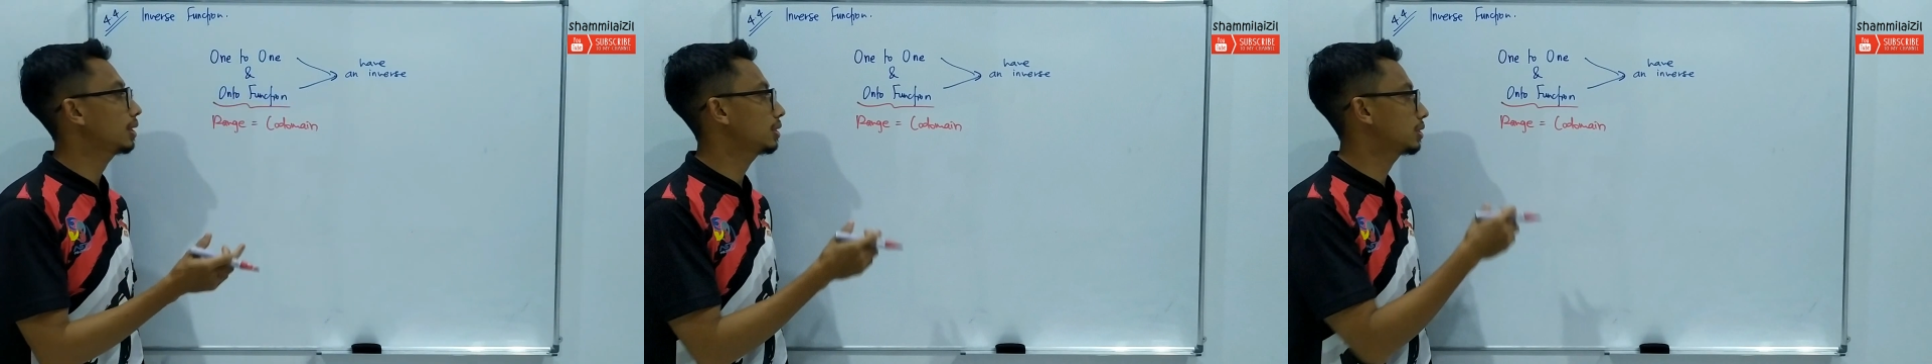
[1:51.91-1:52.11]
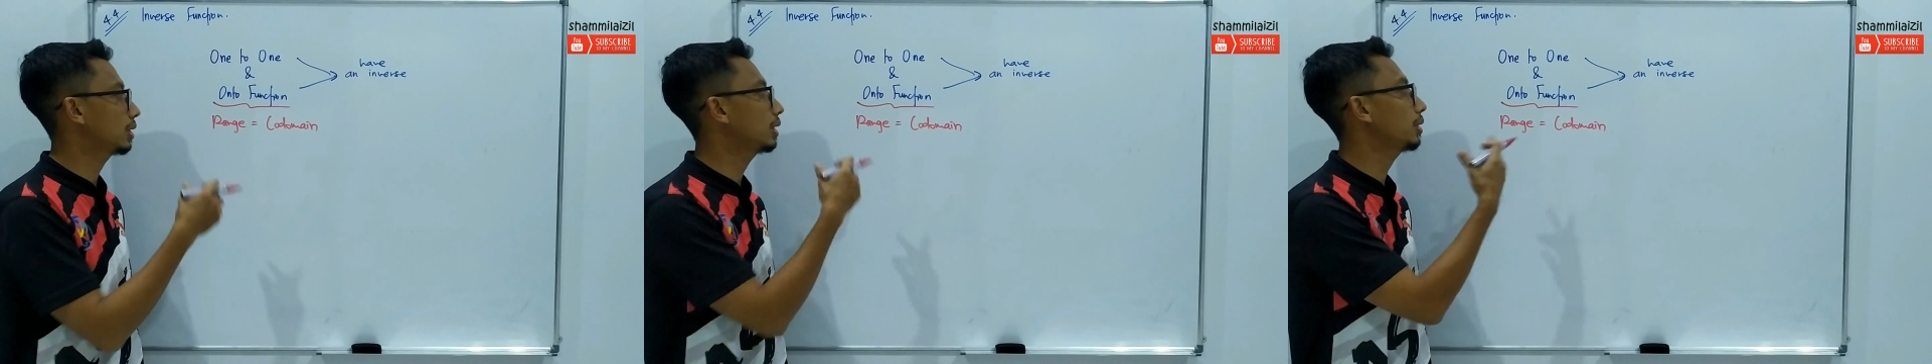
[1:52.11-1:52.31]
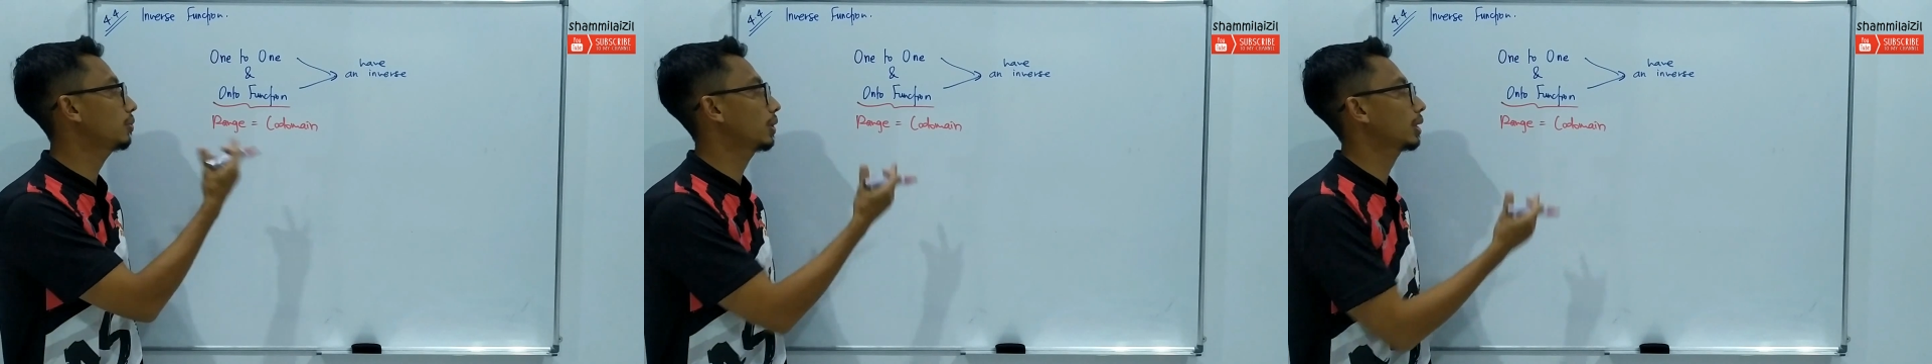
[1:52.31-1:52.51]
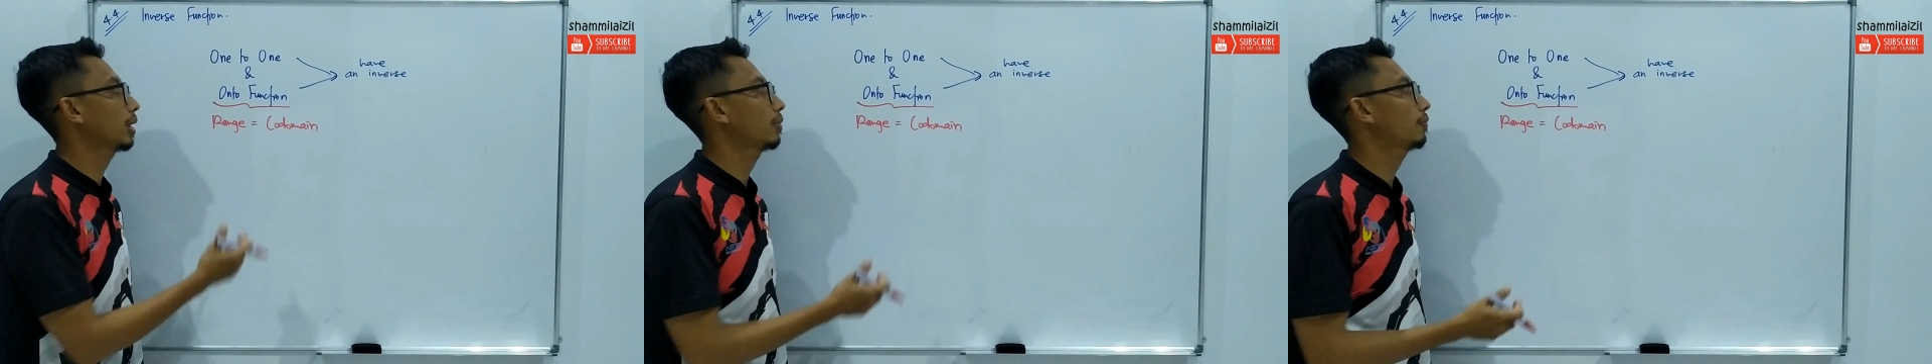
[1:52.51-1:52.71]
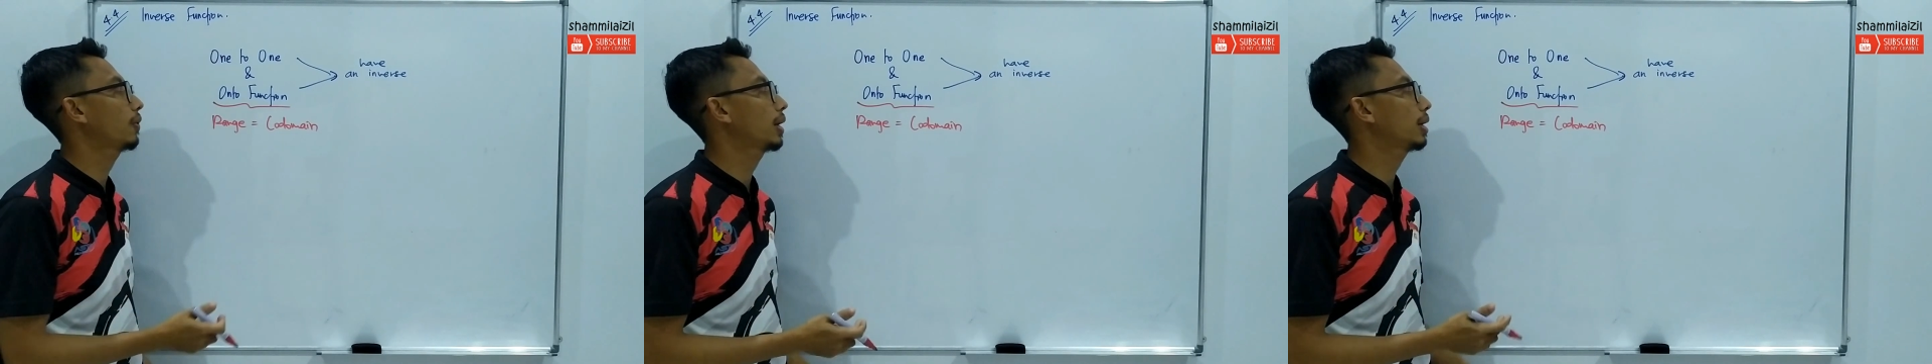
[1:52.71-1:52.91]
Easily we
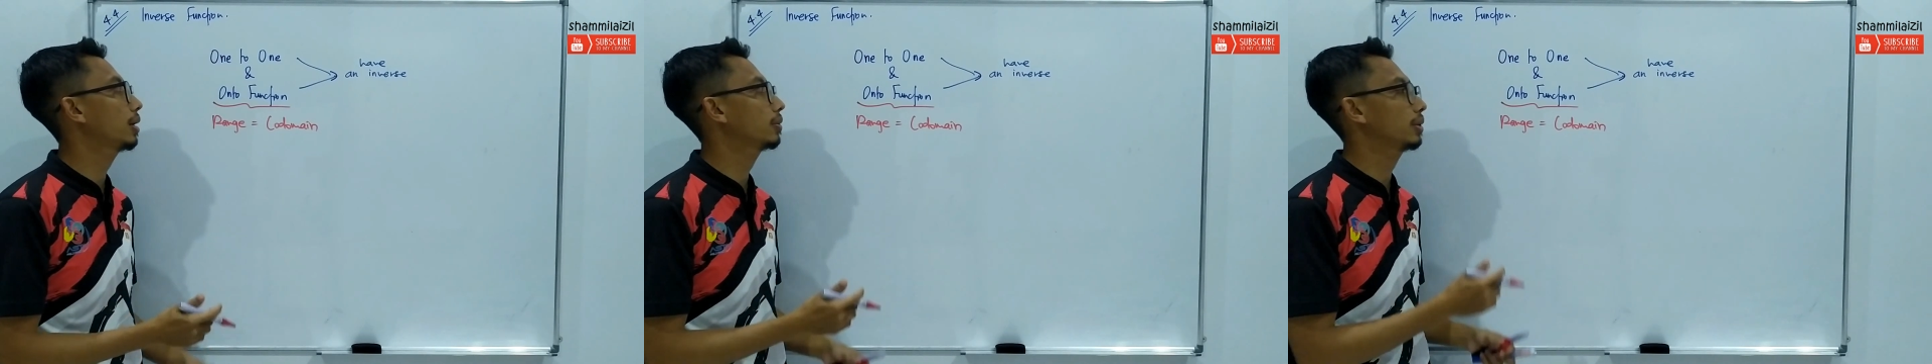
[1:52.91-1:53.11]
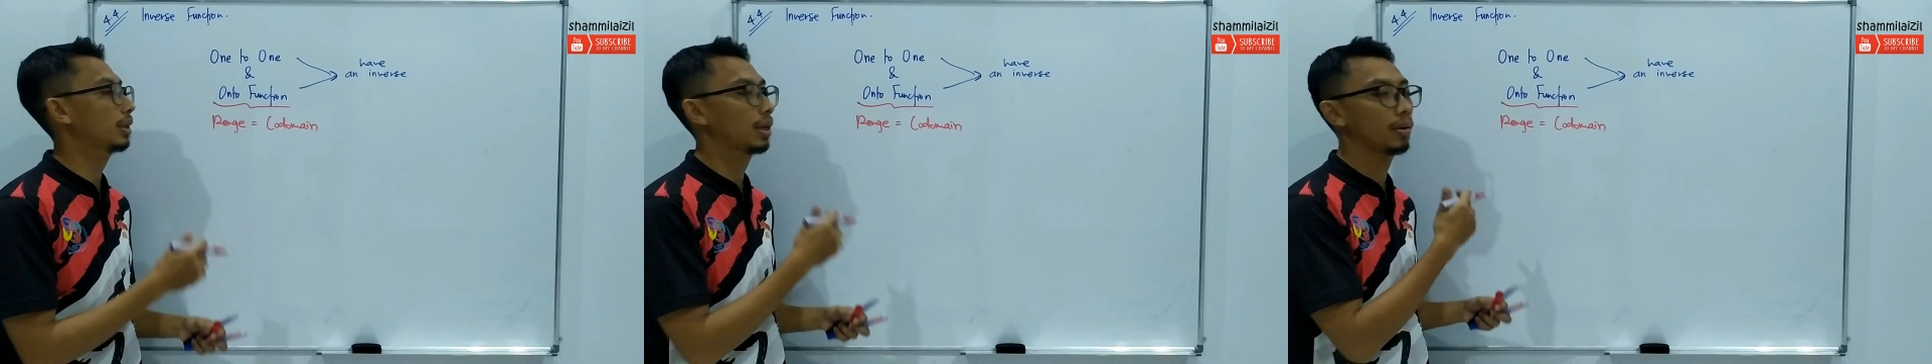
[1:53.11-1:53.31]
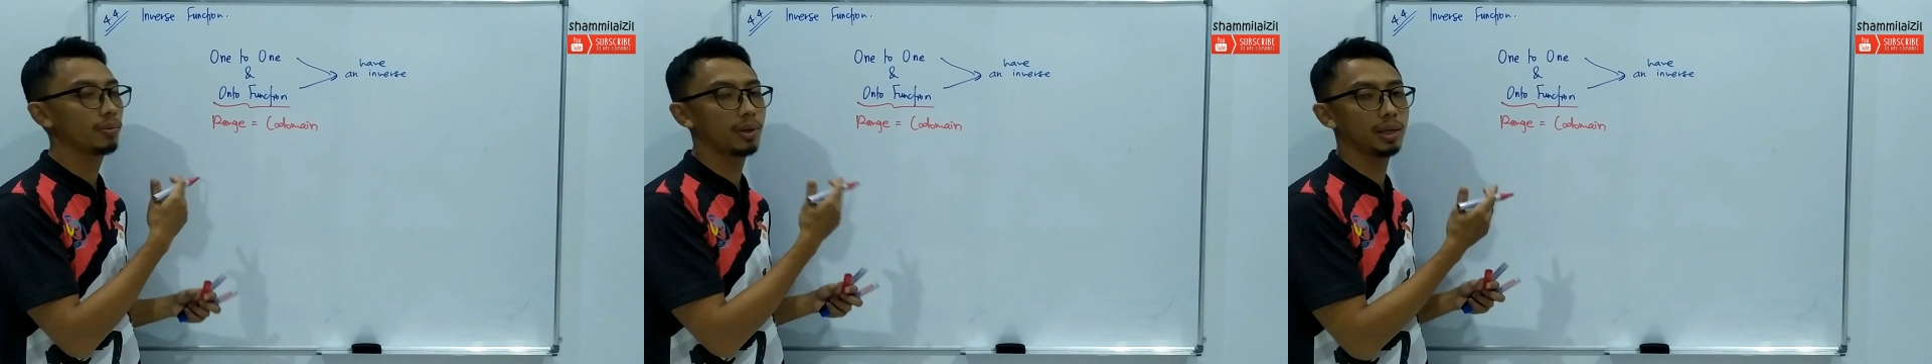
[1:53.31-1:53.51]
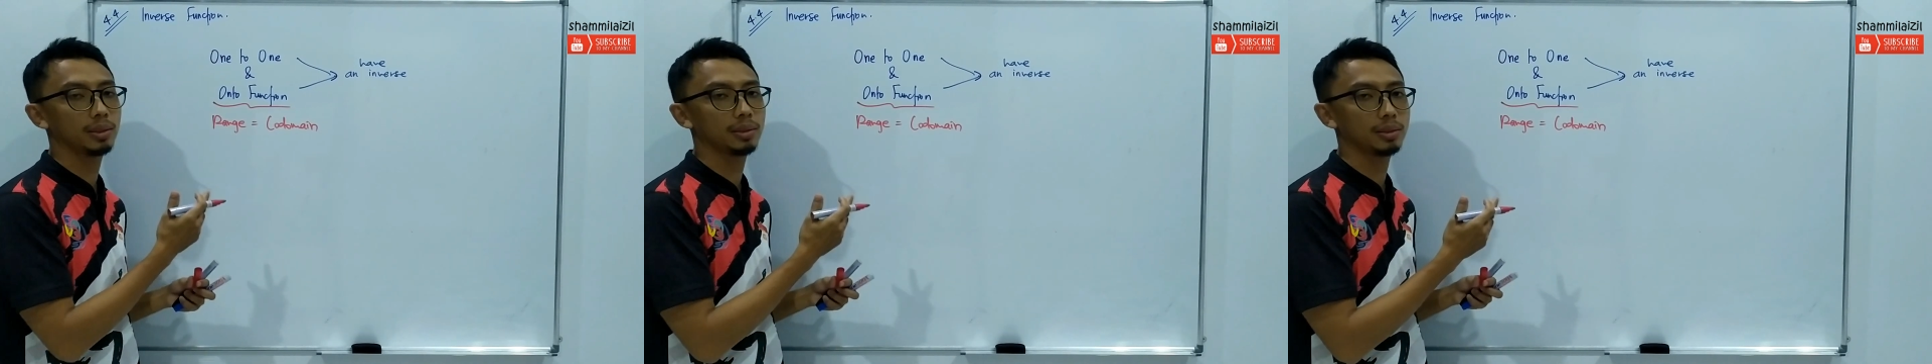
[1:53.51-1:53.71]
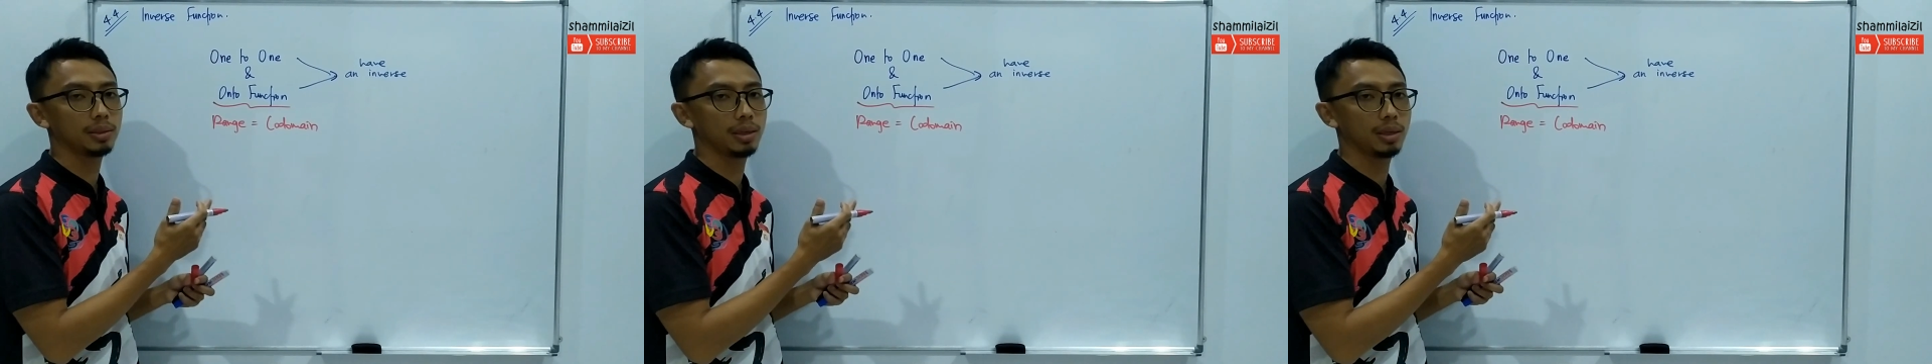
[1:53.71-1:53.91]
can find out that
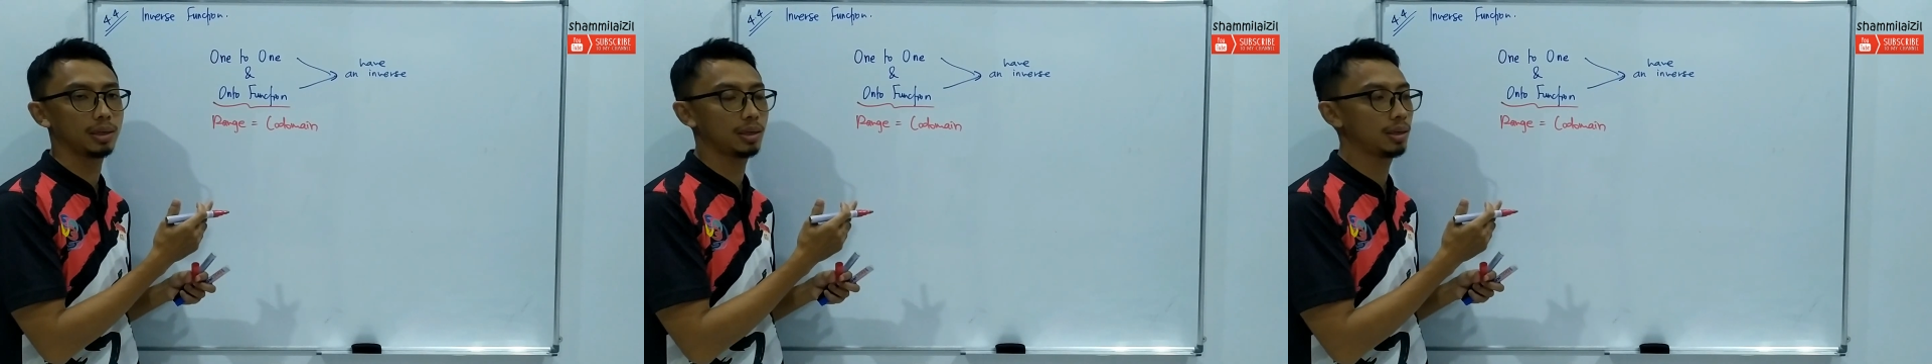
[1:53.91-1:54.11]
one